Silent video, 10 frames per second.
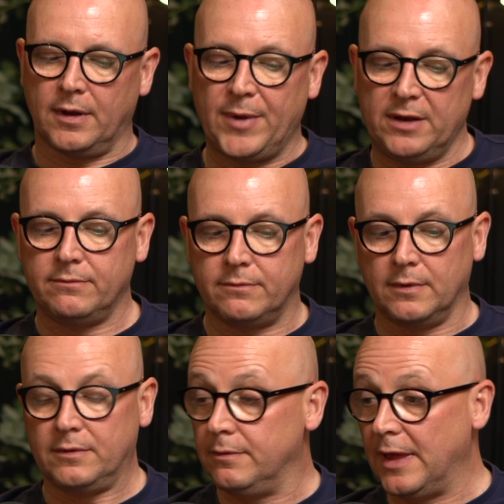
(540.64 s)
I mean,
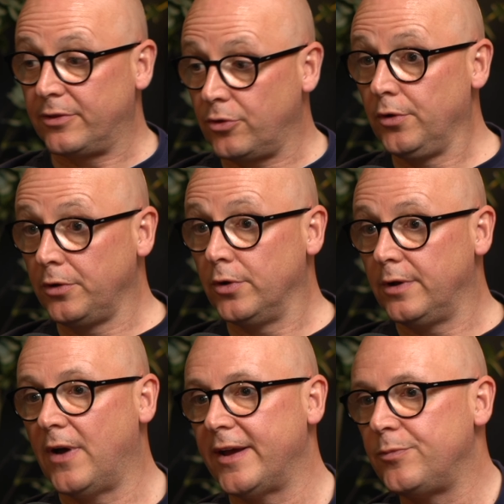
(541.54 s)
that's good
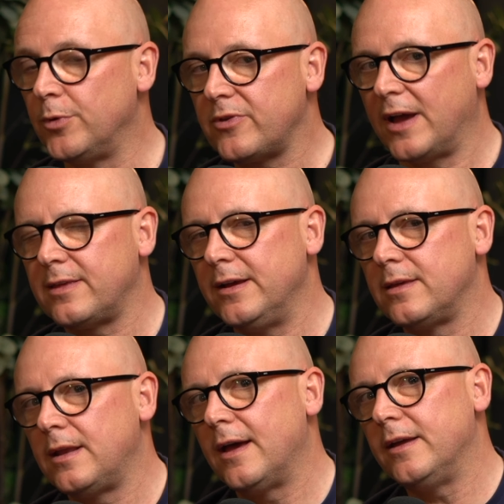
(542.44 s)
advice. But sat here
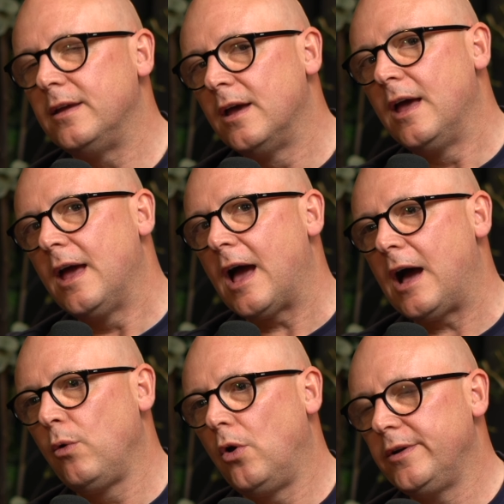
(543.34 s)
today,
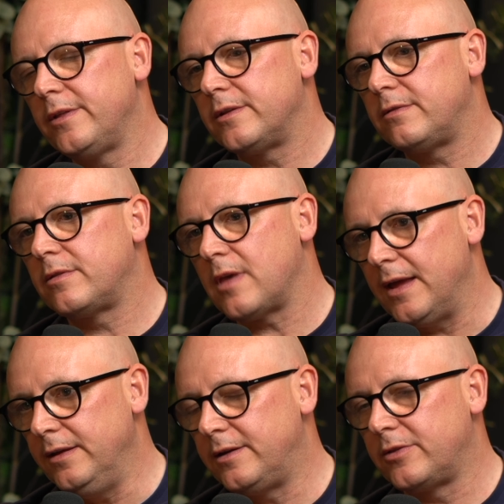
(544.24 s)
how long does it
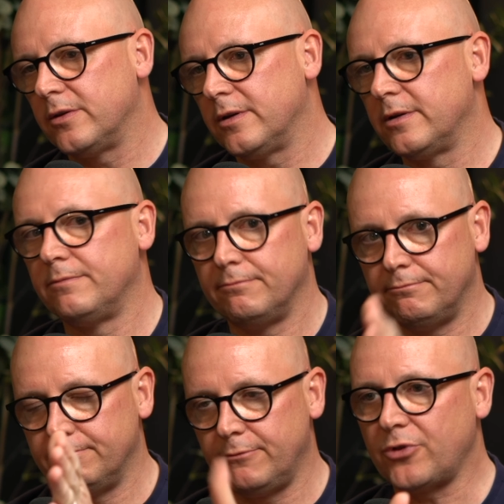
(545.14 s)
take to
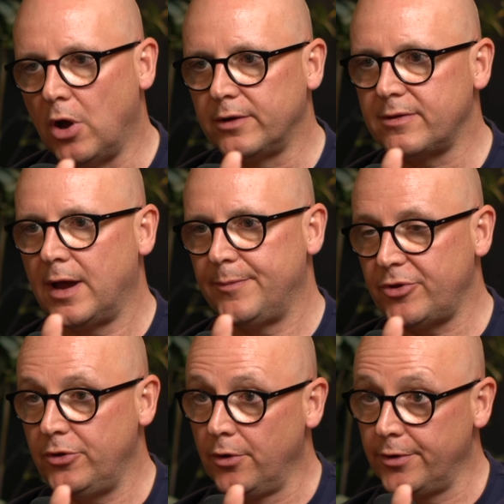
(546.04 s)
start
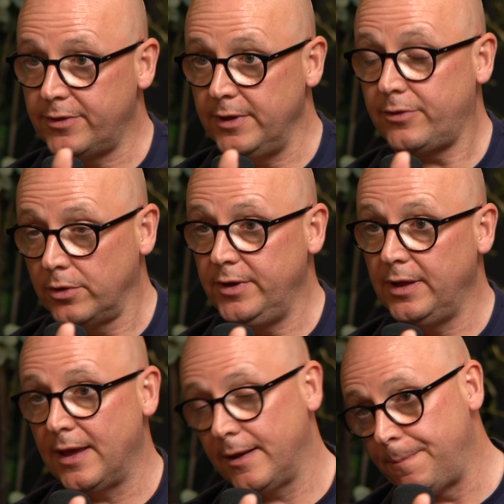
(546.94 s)
cybersecurity till you
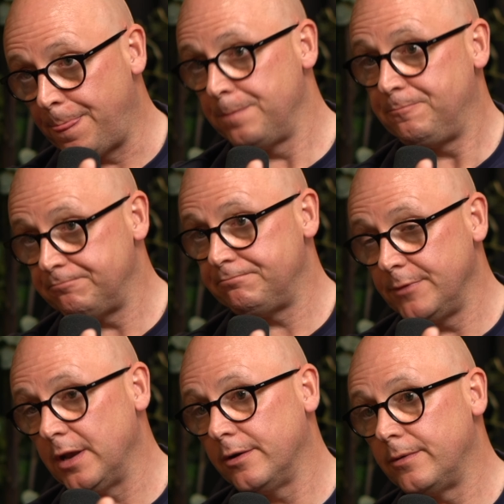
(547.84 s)
get,
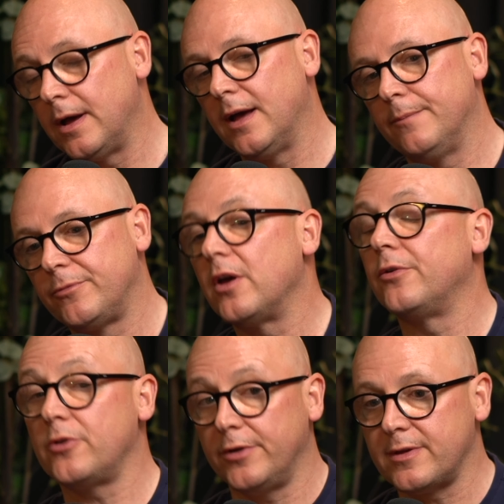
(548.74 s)

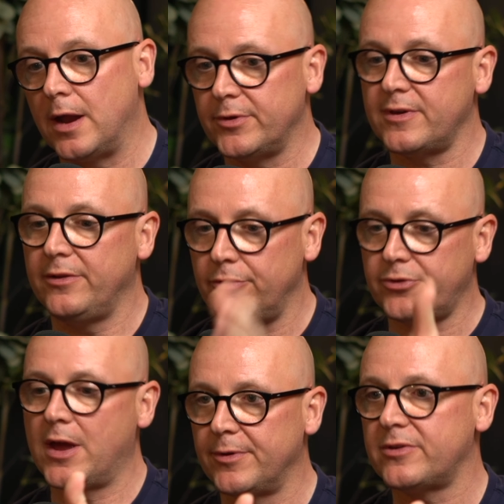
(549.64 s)
Cyber
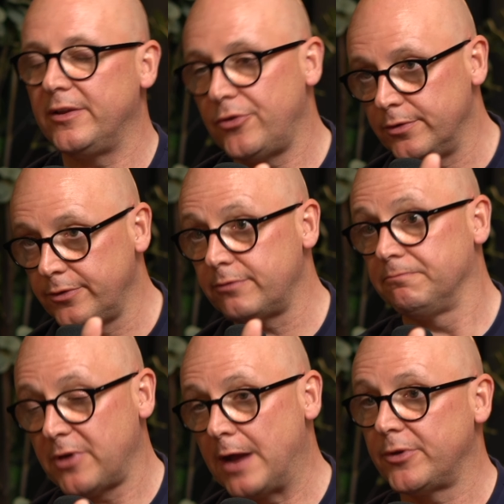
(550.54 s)

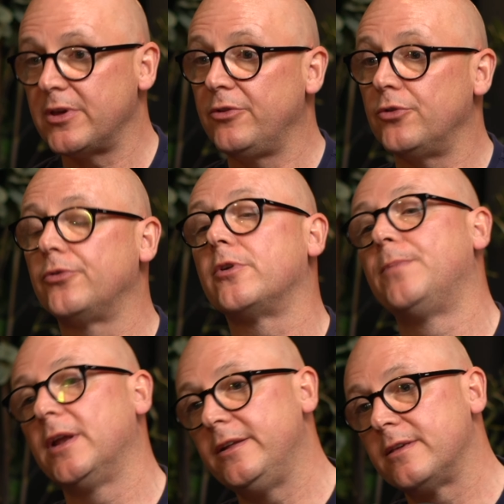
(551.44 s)
Essentials
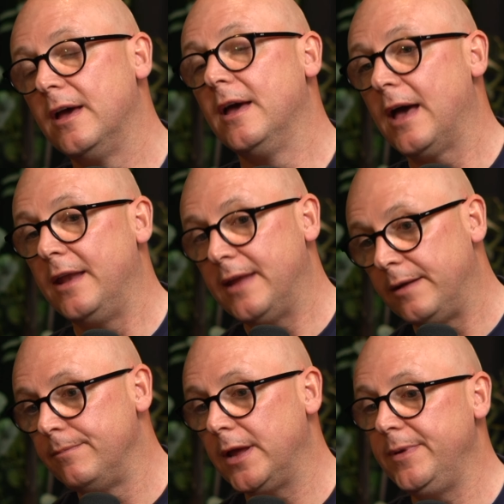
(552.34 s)
complete, and
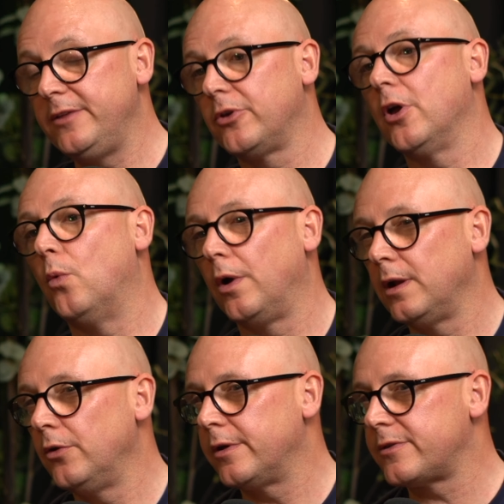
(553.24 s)
then maybe to go on
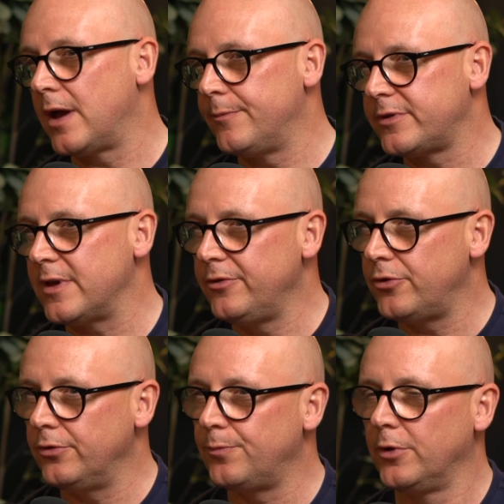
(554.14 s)
and look at Cyber
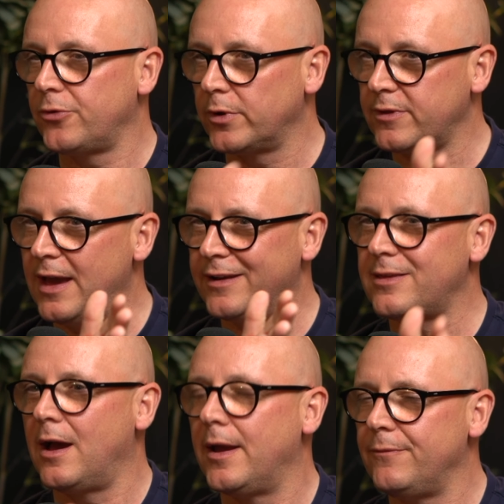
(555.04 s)
Essentials Plus? What kind of
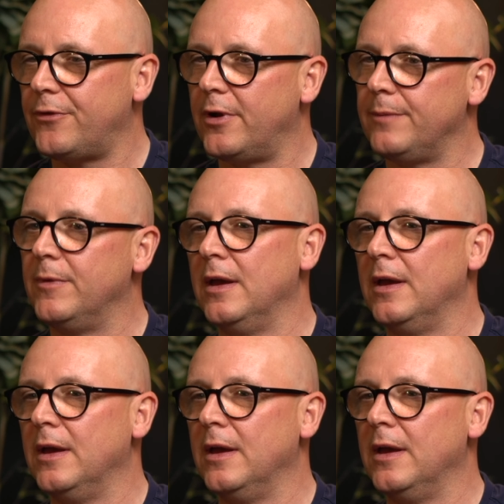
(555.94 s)
time frame?